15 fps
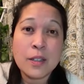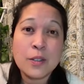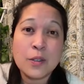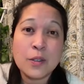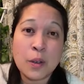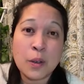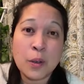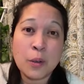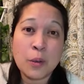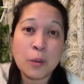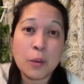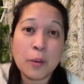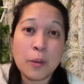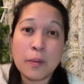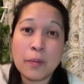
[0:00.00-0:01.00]

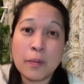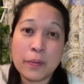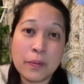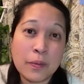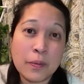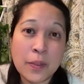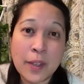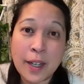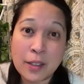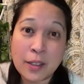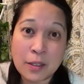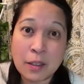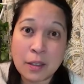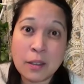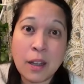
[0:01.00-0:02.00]
So
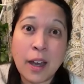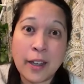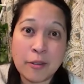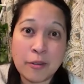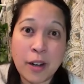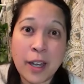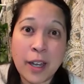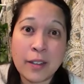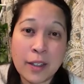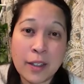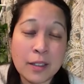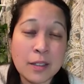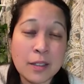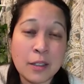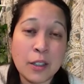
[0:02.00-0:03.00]
that's a lot, right?
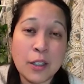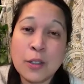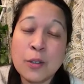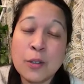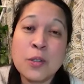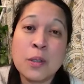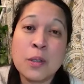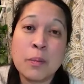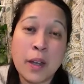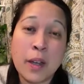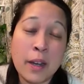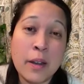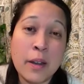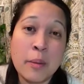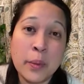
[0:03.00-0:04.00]
That's a huge
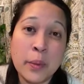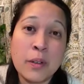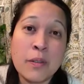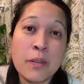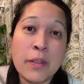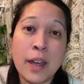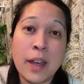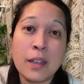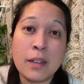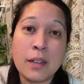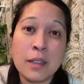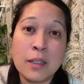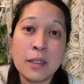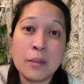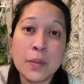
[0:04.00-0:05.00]
number that
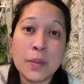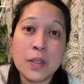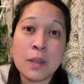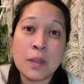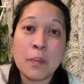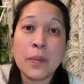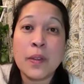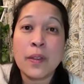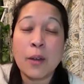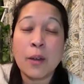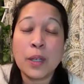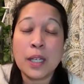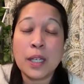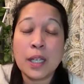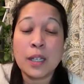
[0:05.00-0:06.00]
is something that
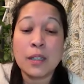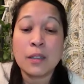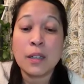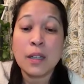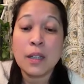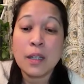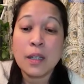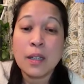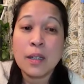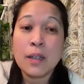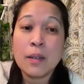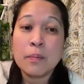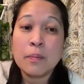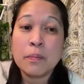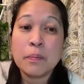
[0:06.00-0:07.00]
we can
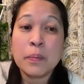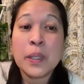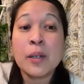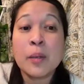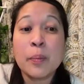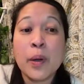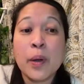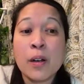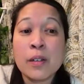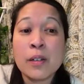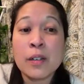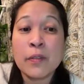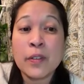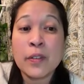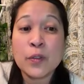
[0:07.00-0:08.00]
be a part
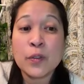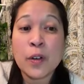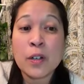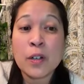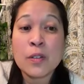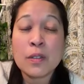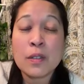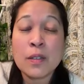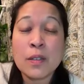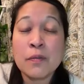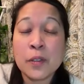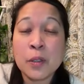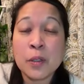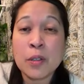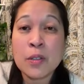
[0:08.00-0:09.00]
of as far as
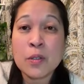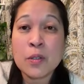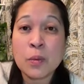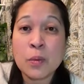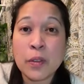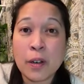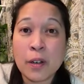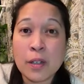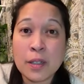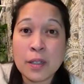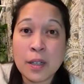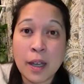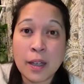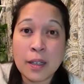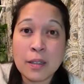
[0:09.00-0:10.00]
influence with our
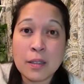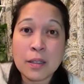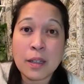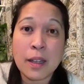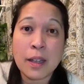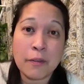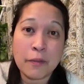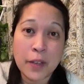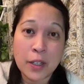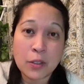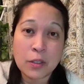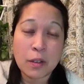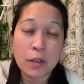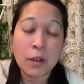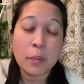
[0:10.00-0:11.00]
diet that
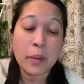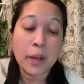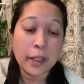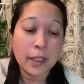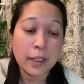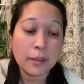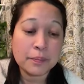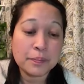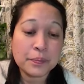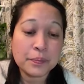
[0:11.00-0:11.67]
affects our body.